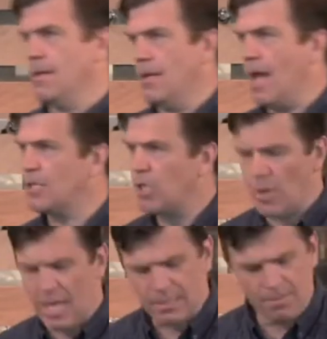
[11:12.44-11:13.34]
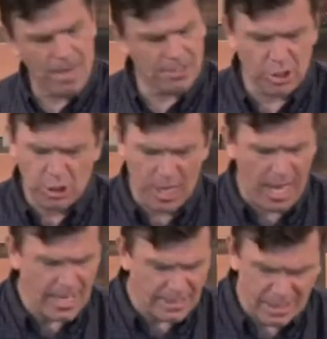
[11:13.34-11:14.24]
And so he gets a message to
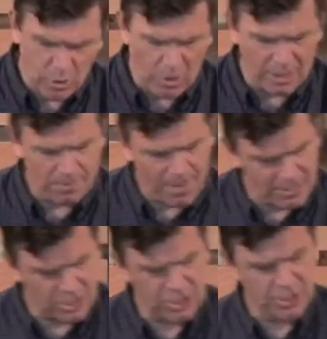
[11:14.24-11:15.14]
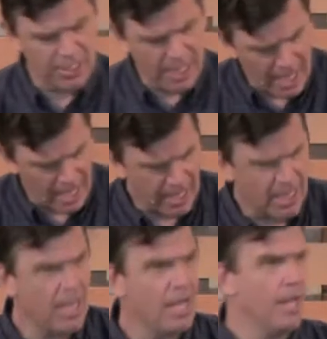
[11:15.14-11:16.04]
Esther, who gets a message to the king.
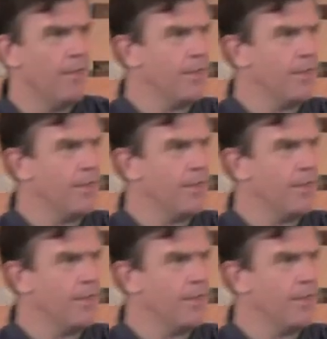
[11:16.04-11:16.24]
The